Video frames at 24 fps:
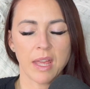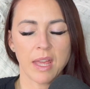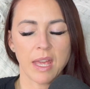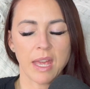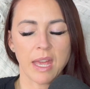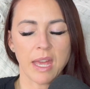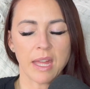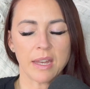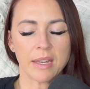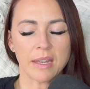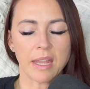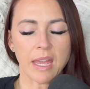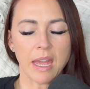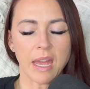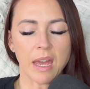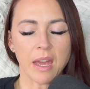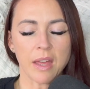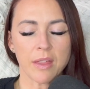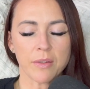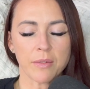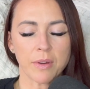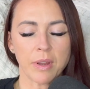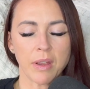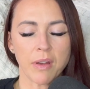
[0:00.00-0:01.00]
And
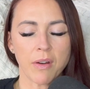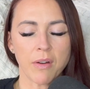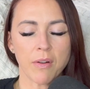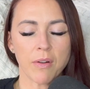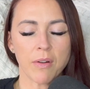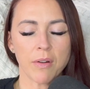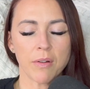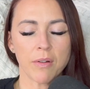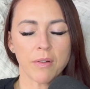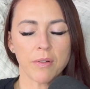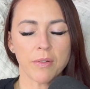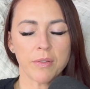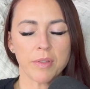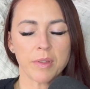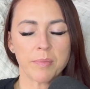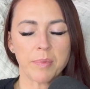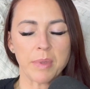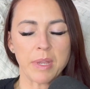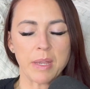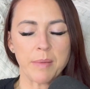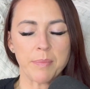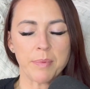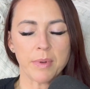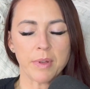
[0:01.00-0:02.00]
gathering all the
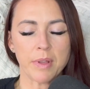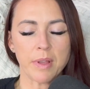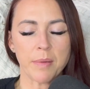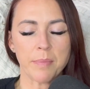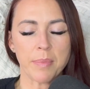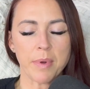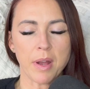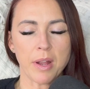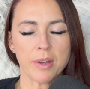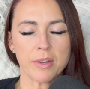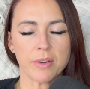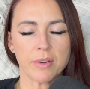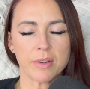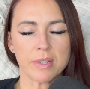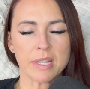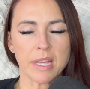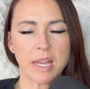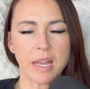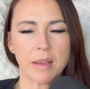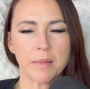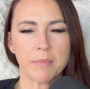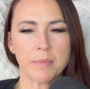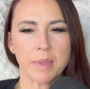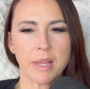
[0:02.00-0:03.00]
people upon your
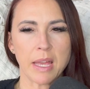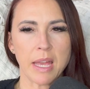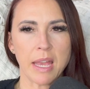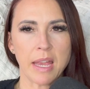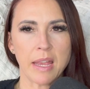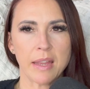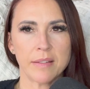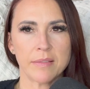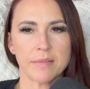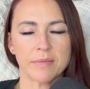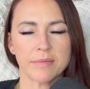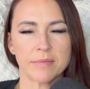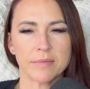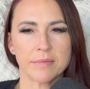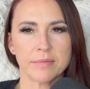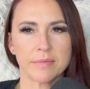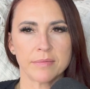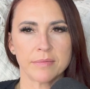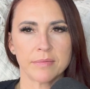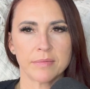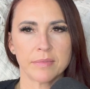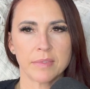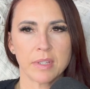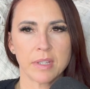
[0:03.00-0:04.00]
timeline
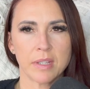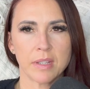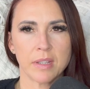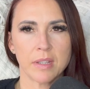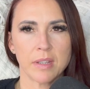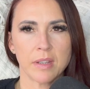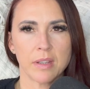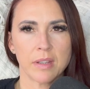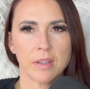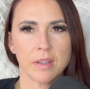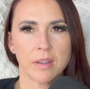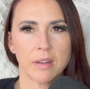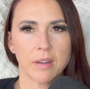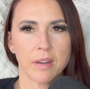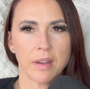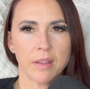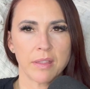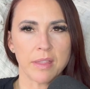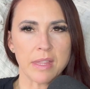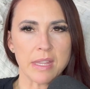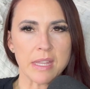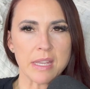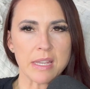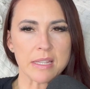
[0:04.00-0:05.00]

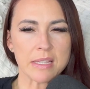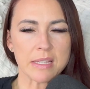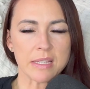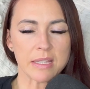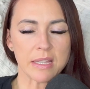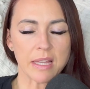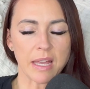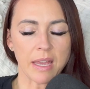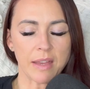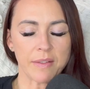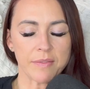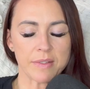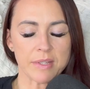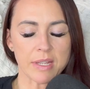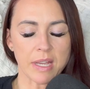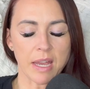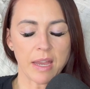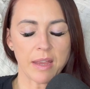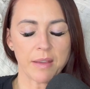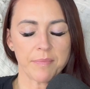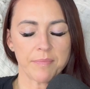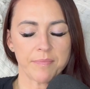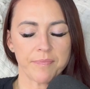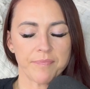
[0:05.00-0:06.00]
on this
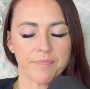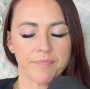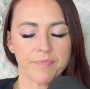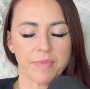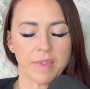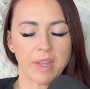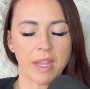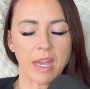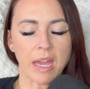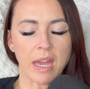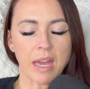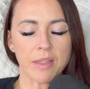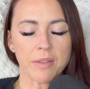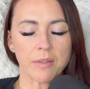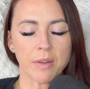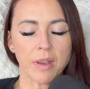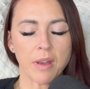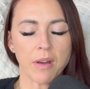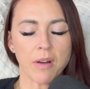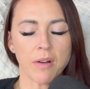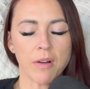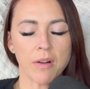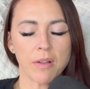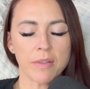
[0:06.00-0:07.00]
lifetime,
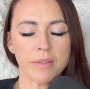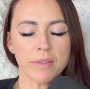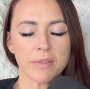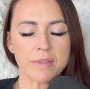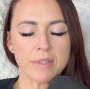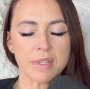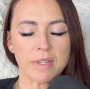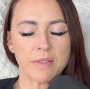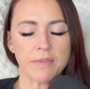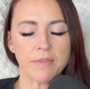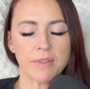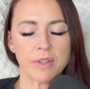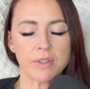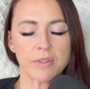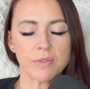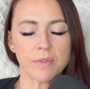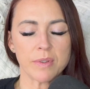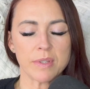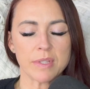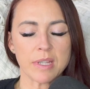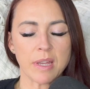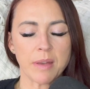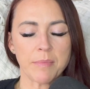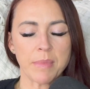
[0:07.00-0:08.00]
gathering all of those
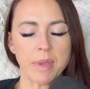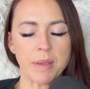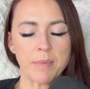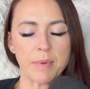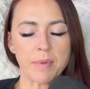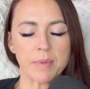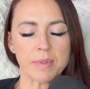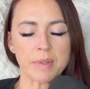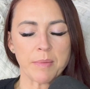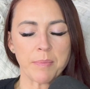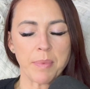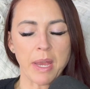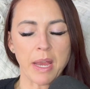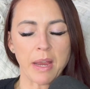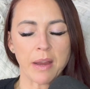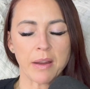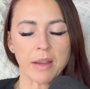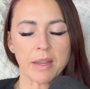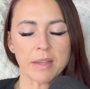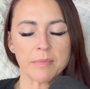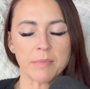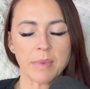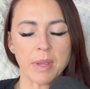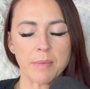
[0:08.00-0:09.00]
individuals up. Maybe it was a
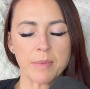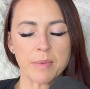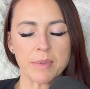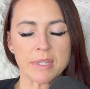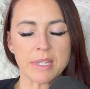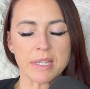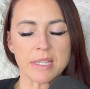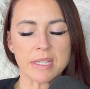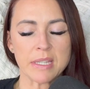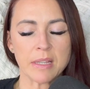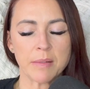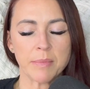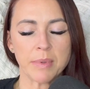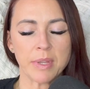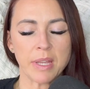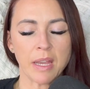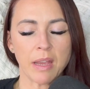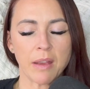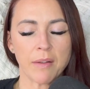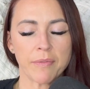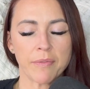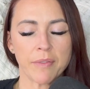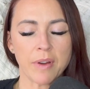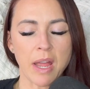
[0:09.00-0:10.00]
parent, maybe it was a
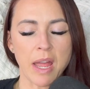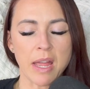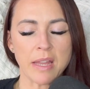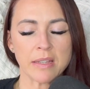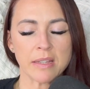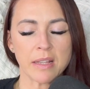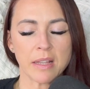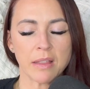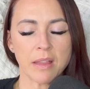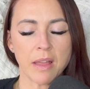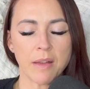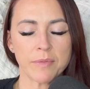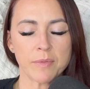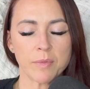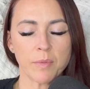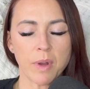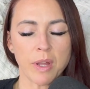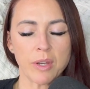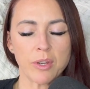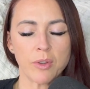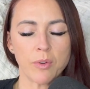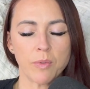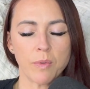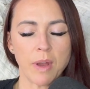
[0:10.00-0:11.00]
sibling, a friend, a loved
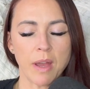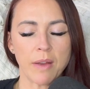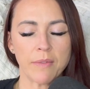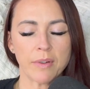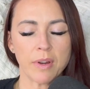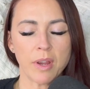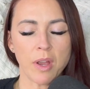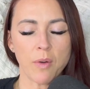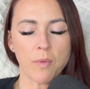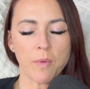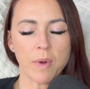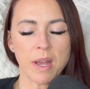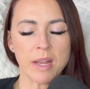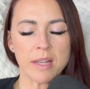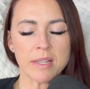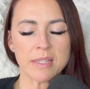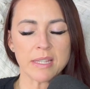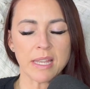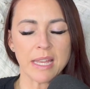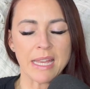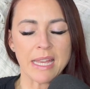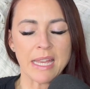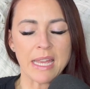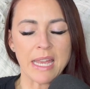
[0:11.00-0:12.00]
one, whoever it
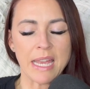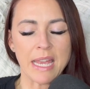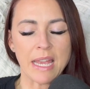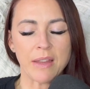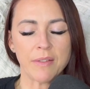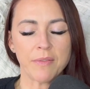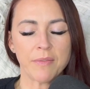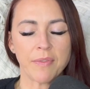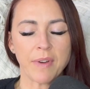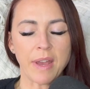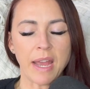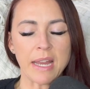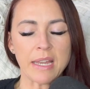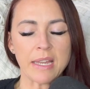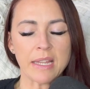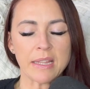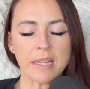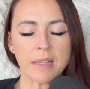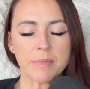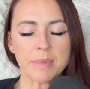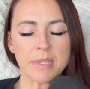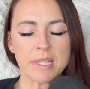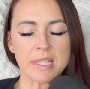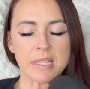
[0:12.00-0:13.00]
was, inviting
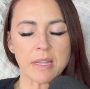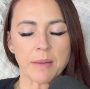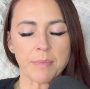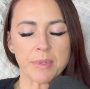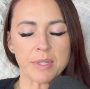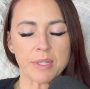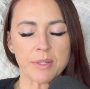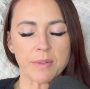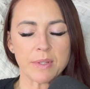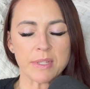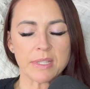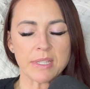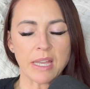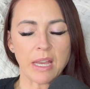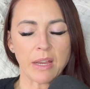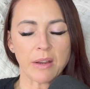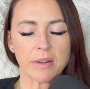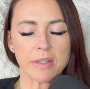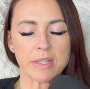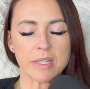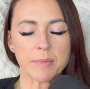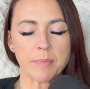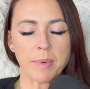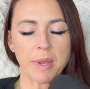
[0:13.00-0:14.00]
them to step into a
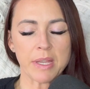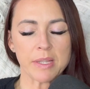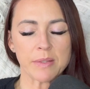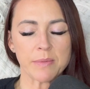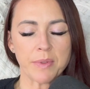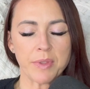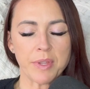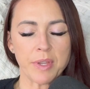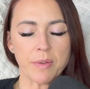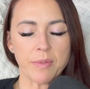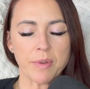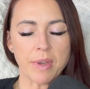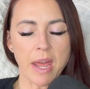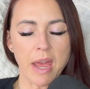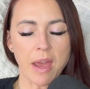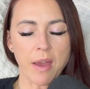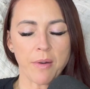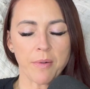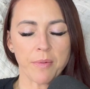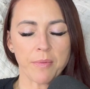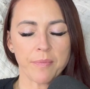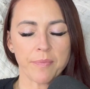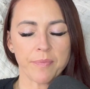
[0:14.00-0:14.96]
sacred space with you now.